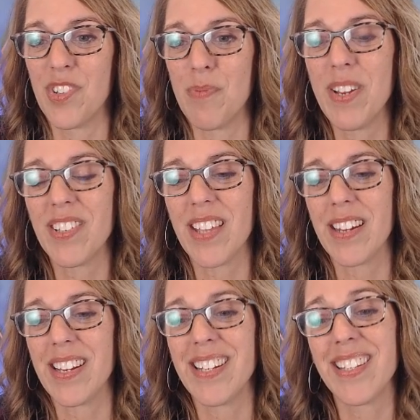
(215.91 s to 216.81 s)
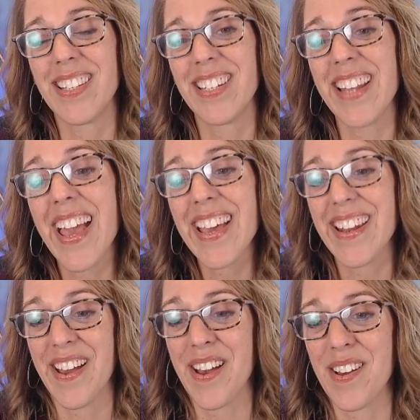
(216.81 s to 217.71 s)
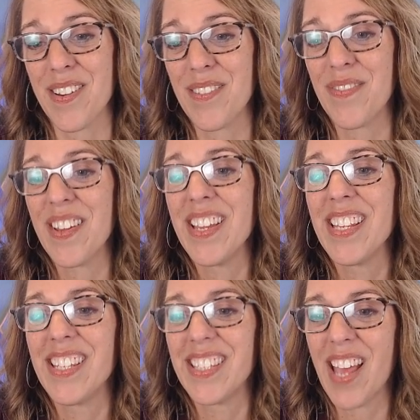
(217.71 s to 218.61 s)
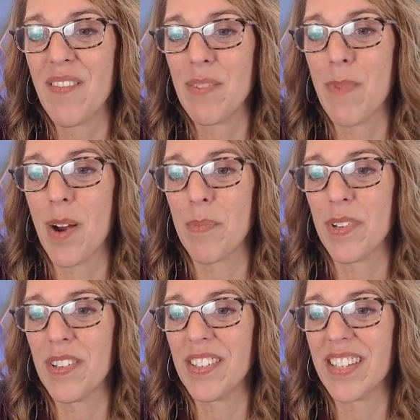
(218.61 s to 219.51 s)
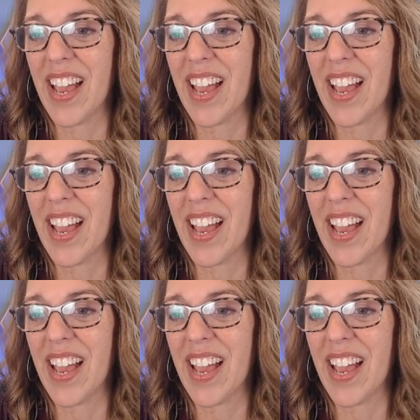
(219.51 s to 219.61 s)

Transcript: which means that instead of seven marbles,